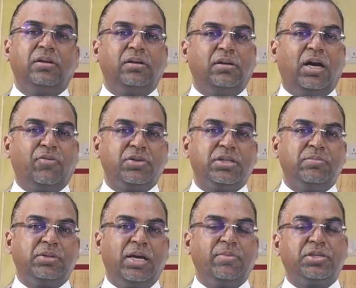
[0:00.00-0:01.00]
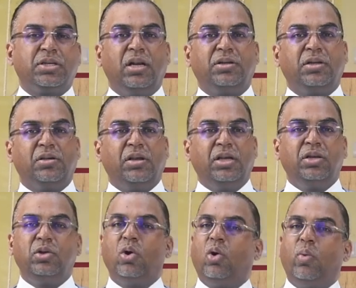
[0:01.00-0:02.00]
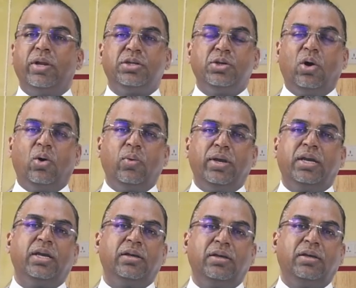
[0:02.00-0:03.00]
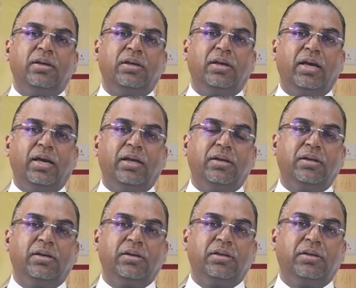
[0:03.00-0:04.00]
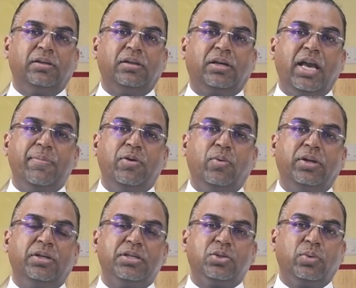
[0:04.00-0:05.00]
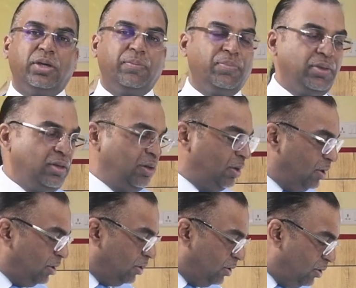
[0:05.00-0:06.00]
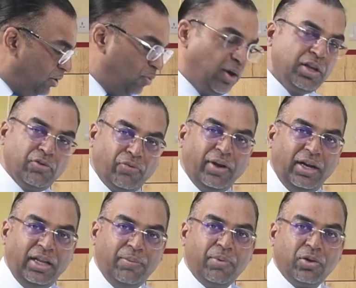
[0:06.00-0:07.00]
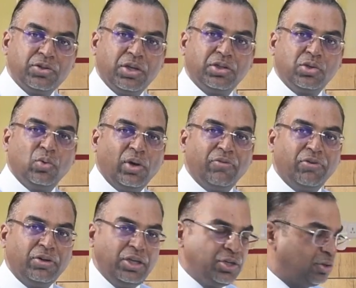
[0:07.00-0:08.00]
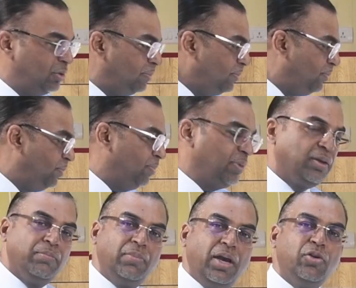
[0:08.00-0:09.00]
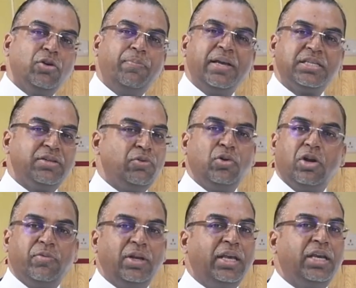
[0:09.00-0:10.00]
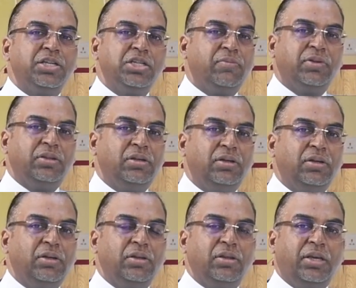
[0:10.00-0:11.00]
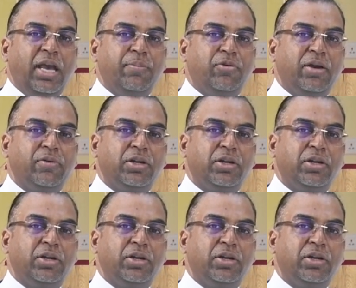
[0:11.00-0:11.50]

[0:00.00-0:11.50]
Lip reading: After some time, the signal turned green, you went your way and the cabbie went his way. While you're friendly, because there is no confrontation, and you're passive, you're not even engaging with the cab driver